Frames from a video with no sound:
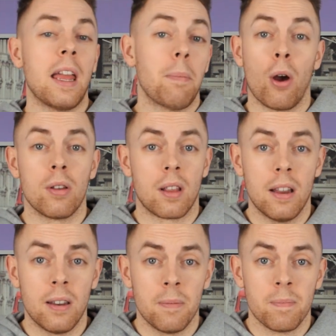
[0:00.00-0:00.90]
He
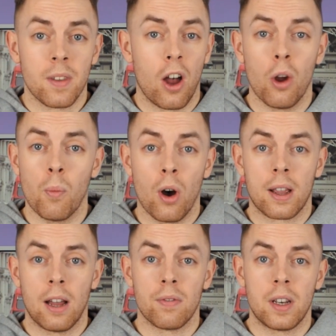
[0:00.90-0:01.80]
posted a home workout